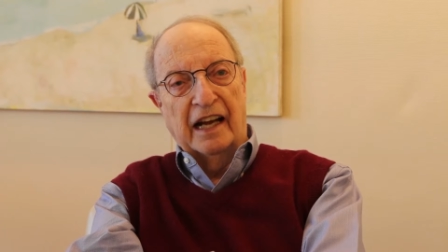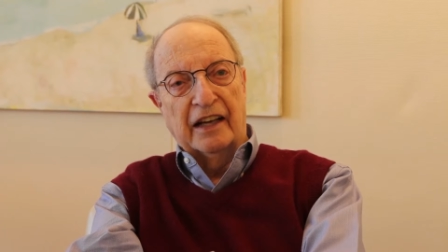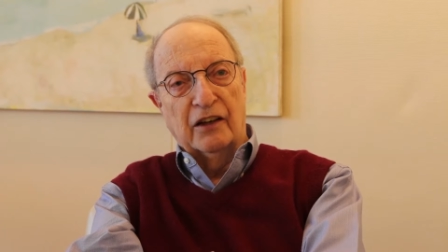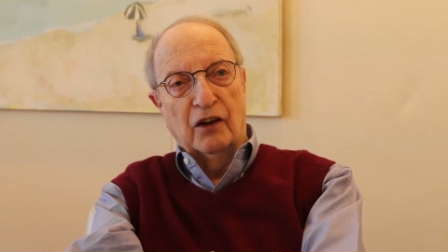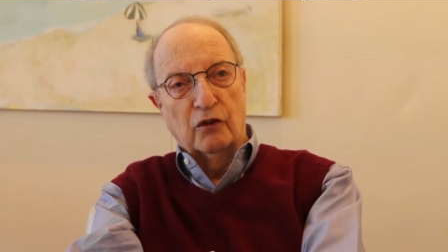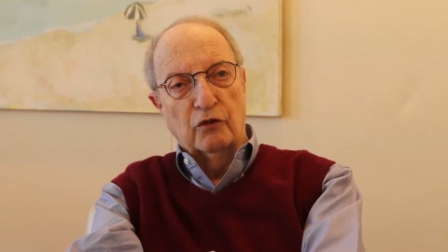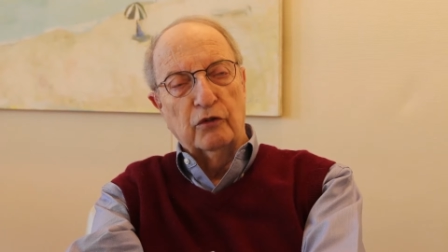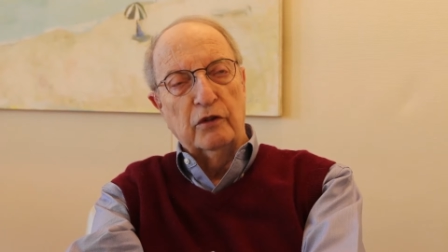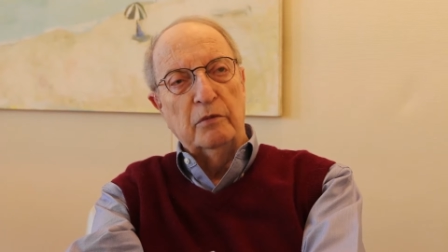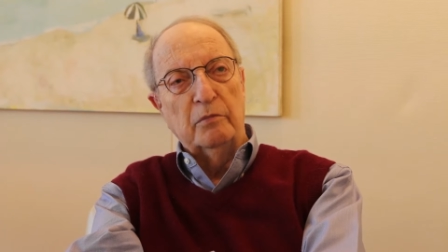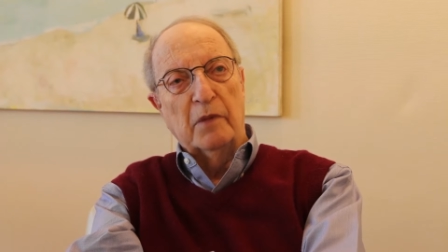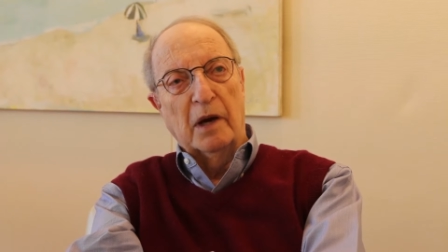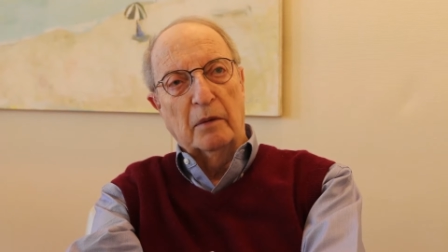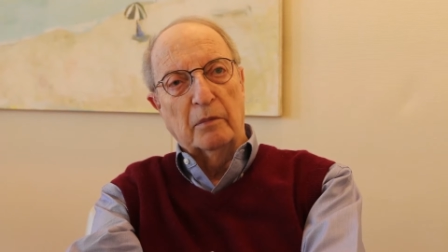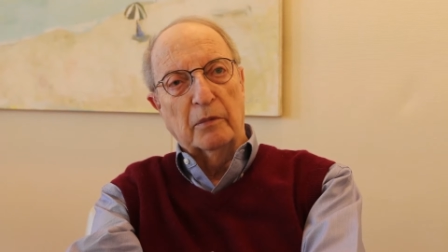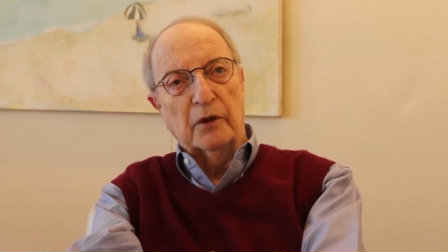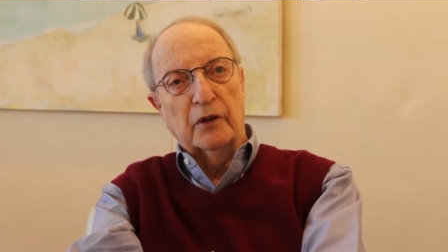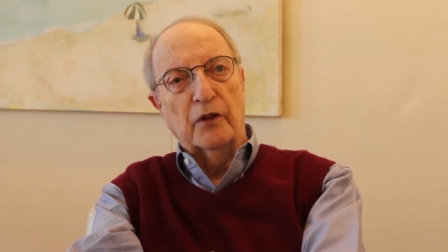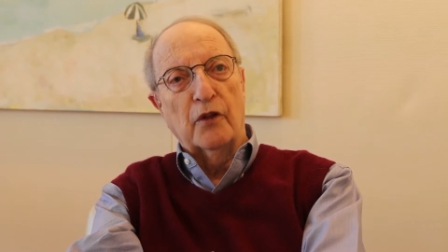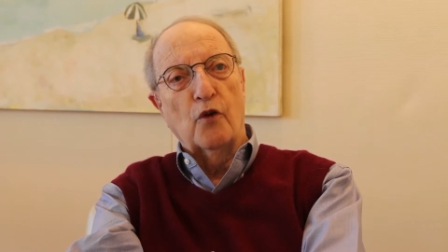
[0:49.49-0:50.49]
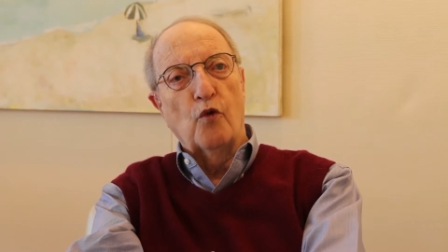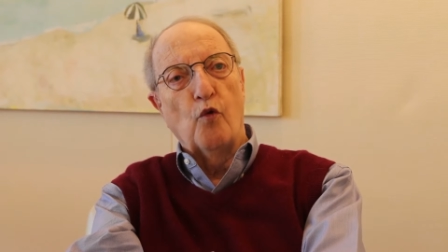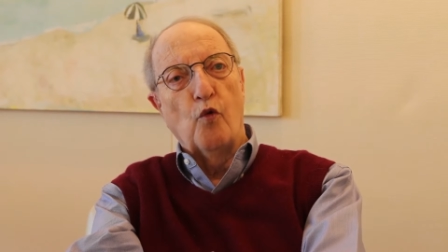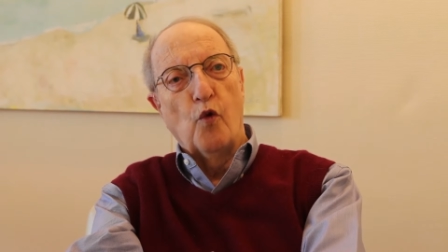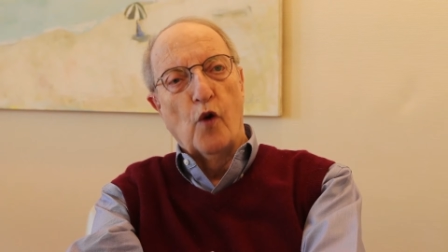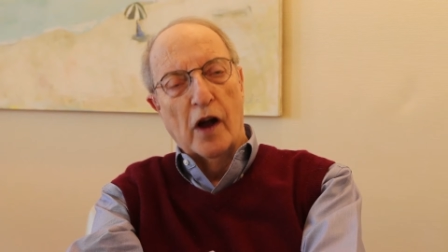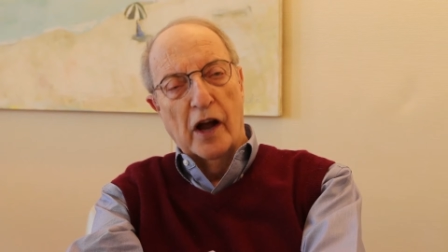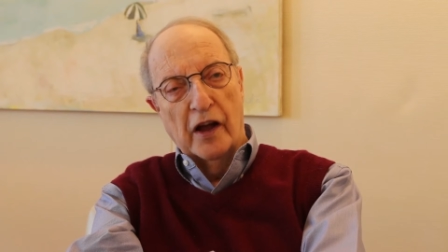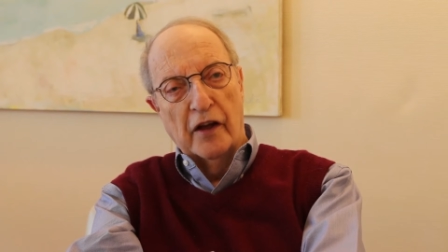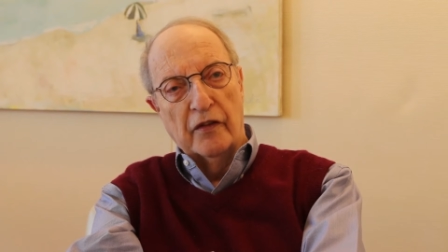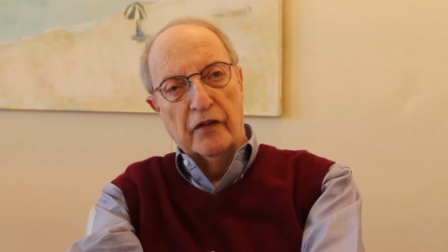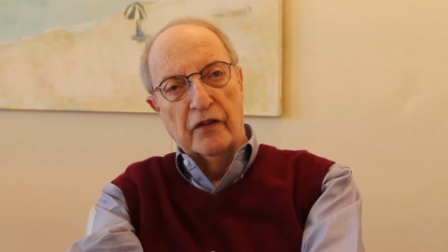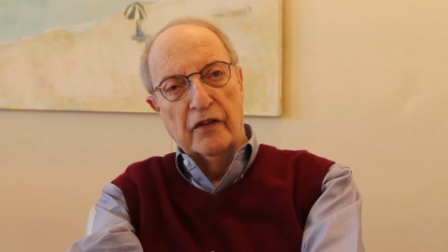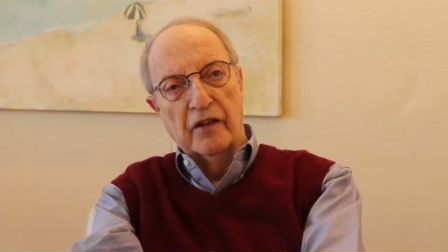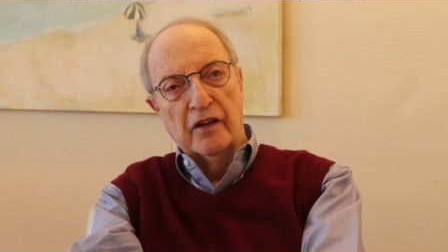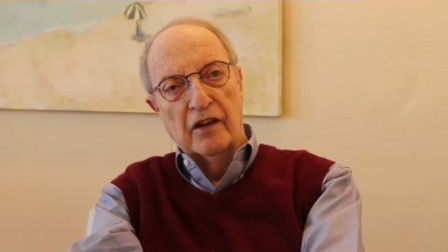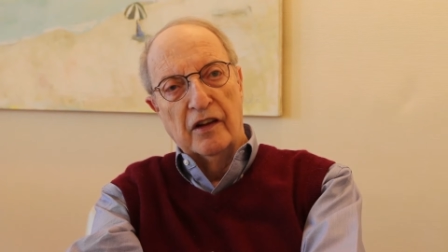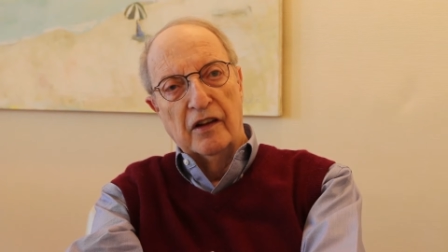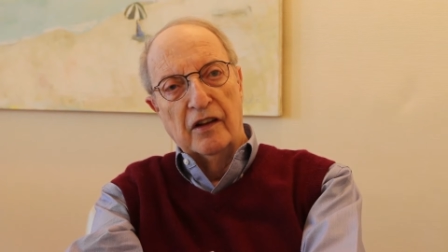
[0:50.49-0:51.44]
I don't remember the when,